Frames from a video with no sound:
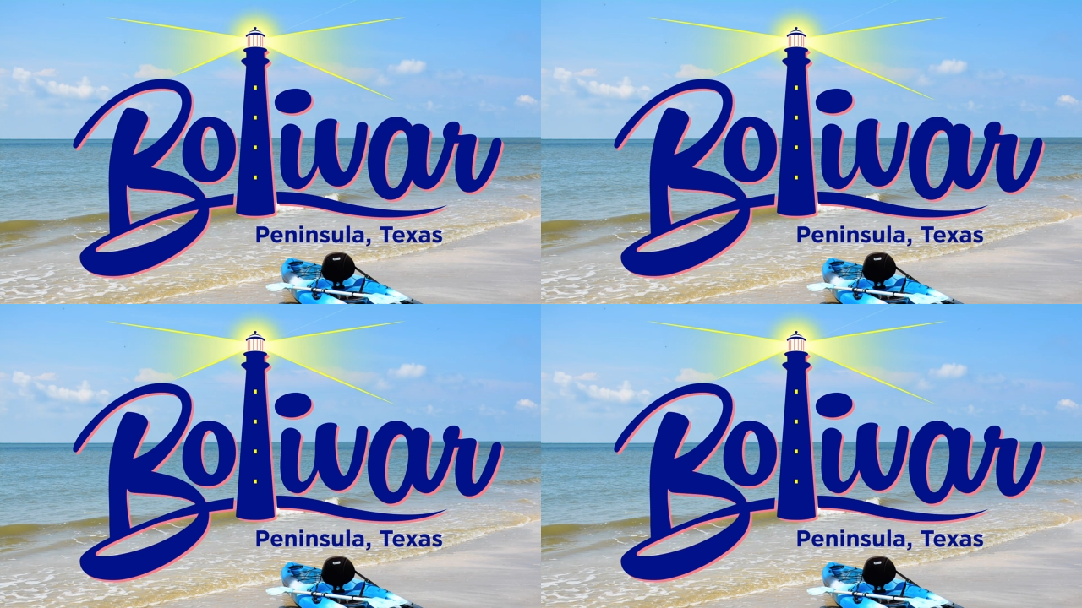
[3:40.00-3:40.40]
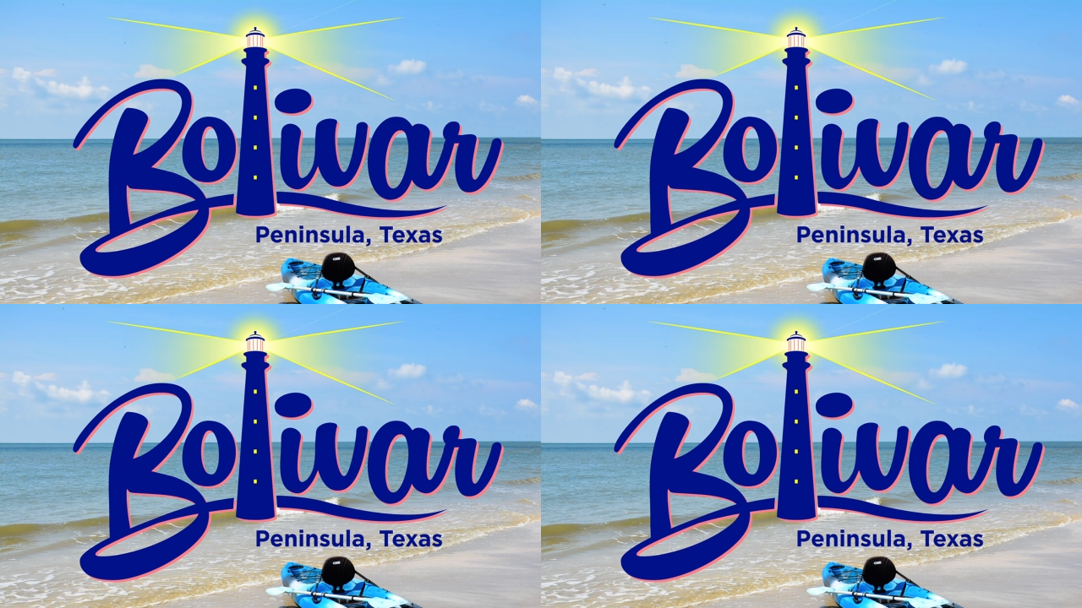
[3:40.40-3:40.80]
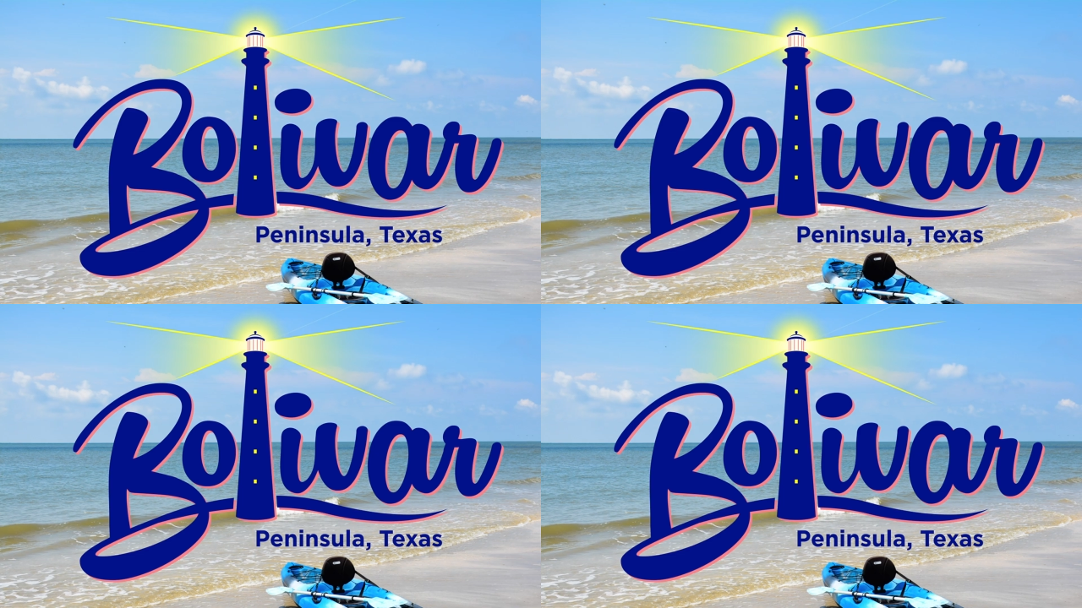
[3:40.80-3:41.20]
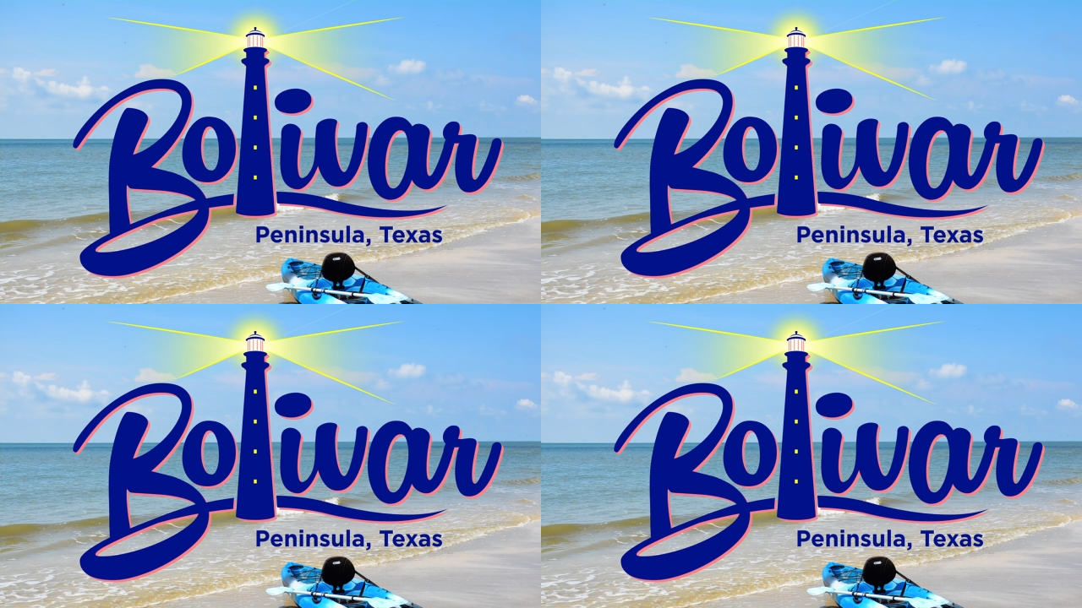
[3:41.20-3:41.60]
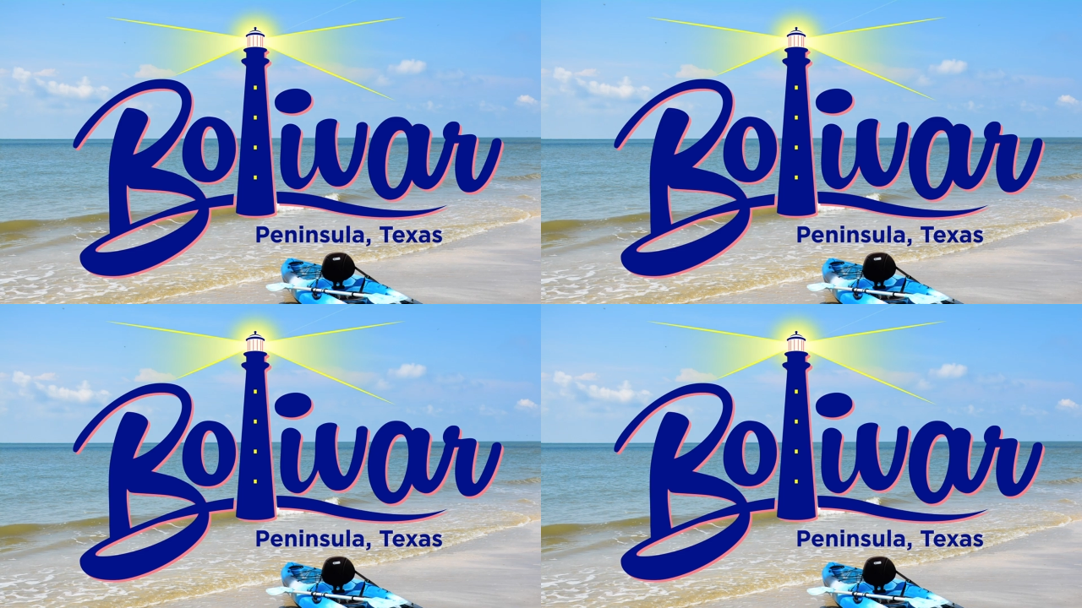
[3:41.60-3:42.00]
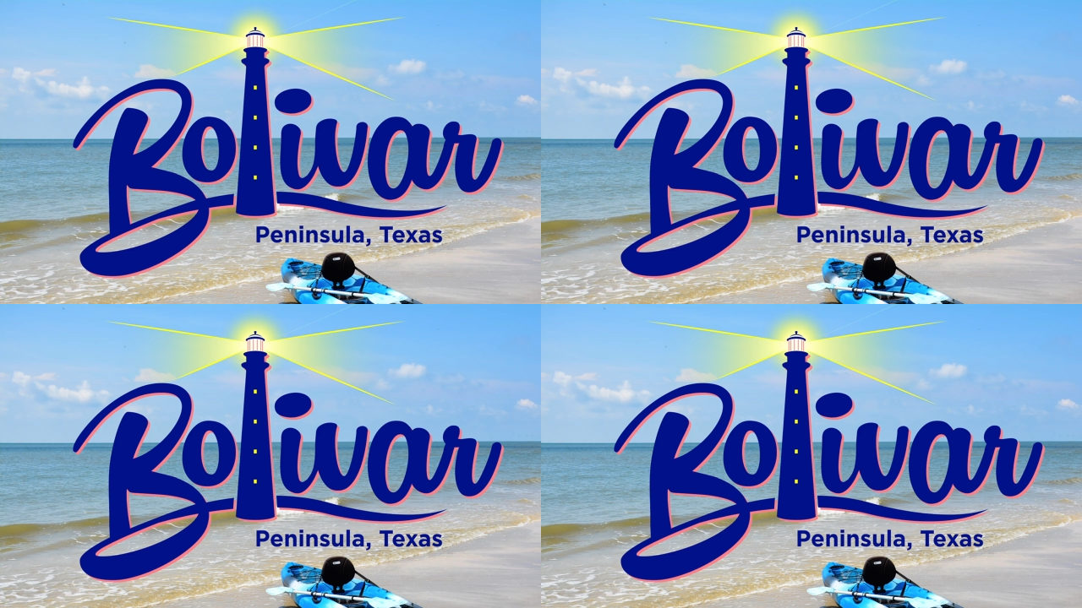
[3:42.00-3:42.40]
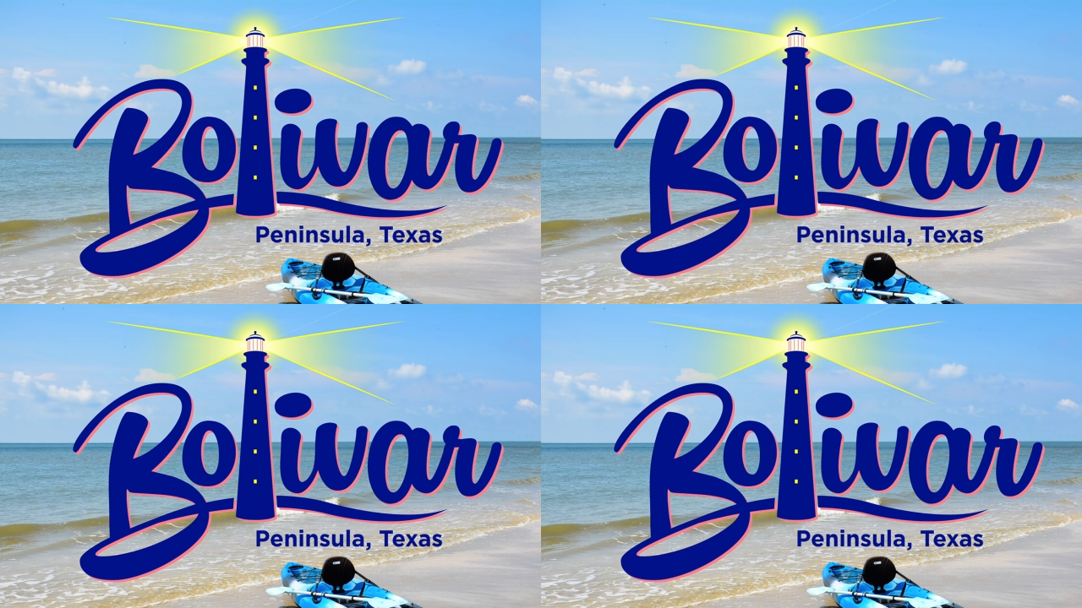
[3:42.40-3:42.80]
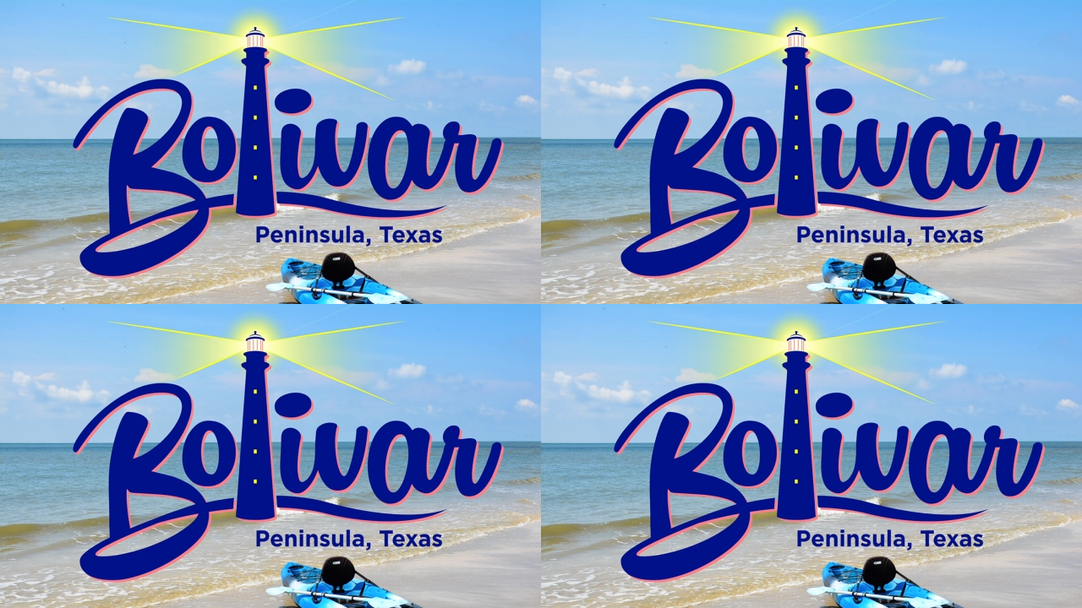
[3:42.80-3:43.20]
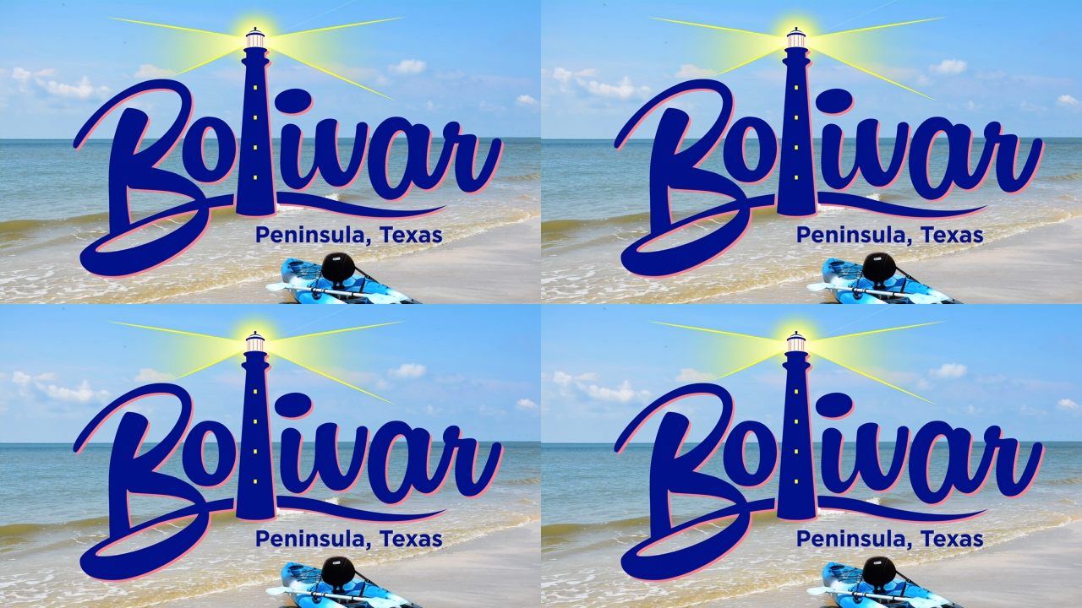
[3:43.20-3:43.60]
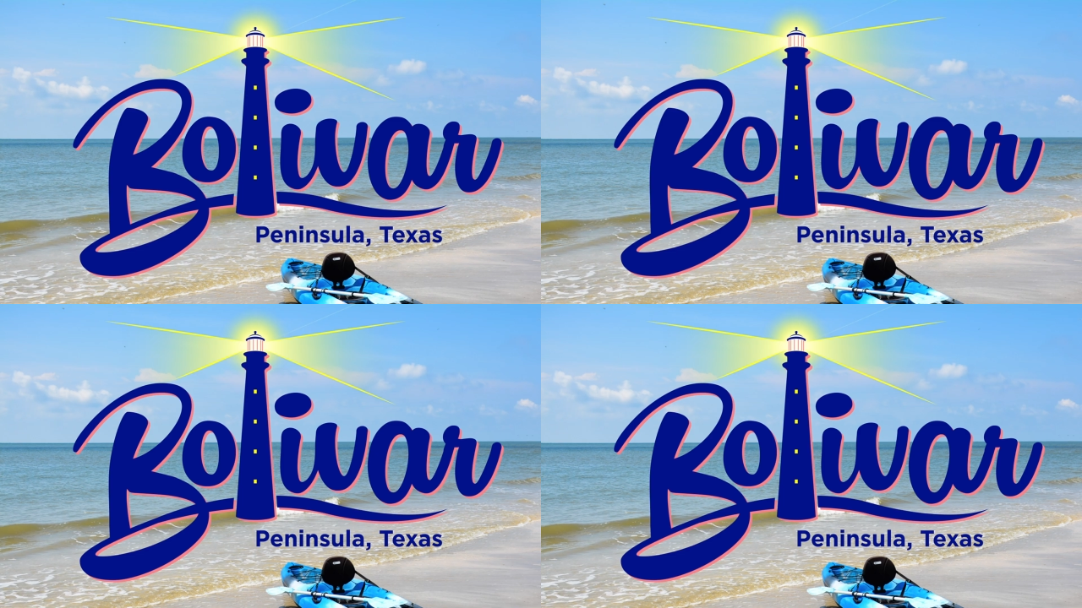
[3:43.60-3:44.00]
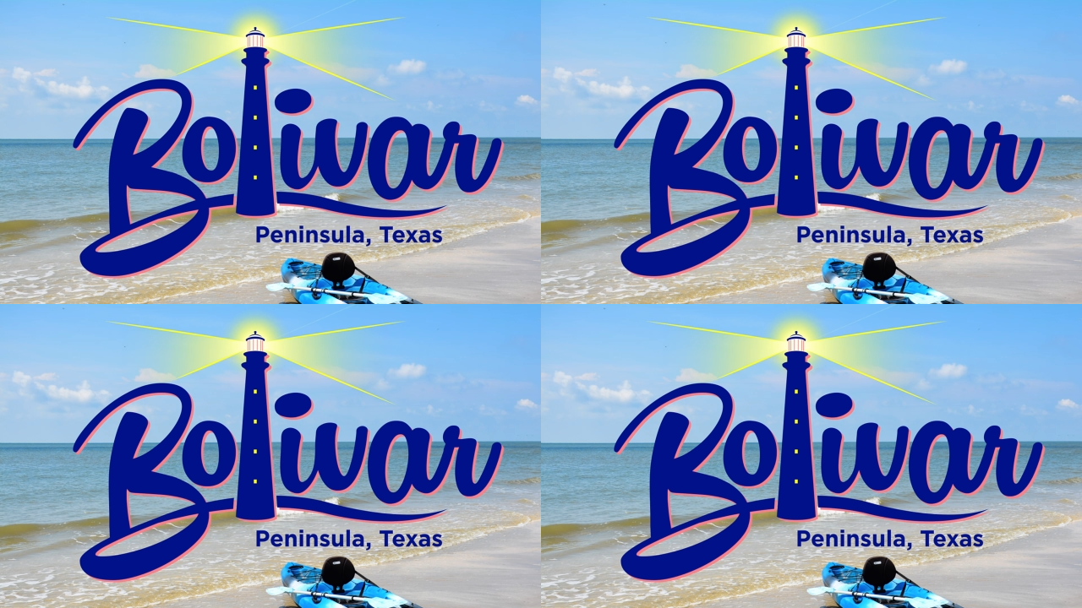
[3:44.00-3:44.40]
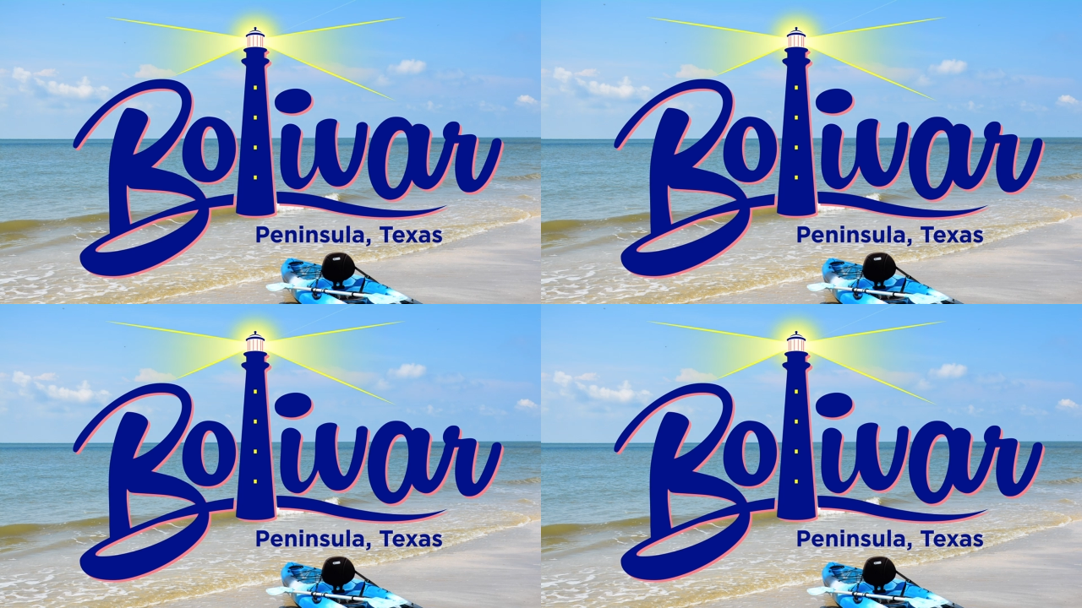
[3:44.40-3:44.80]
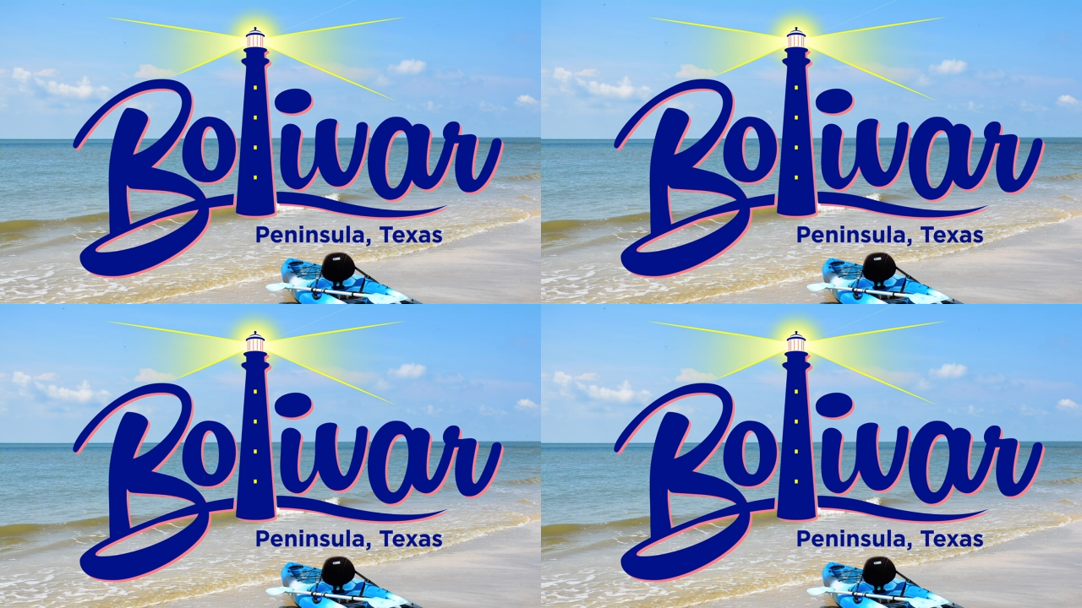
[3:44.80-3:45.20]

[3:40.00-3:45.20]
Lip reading: [unreadable: no face in view]